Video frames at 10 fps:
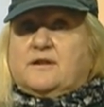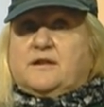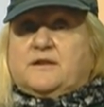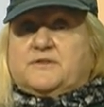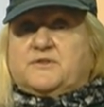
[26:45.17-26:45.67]

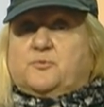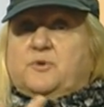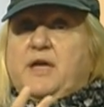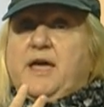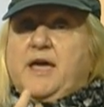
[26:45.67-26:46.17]
So we
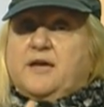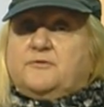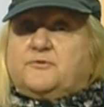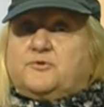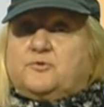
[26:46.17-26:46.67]

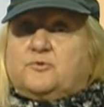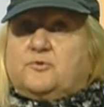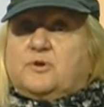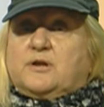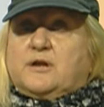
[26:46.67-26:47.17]
have to
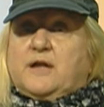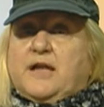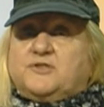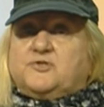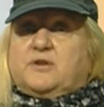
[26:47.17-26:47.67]

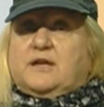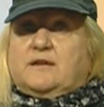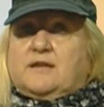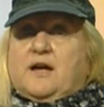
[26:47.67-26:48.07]
educate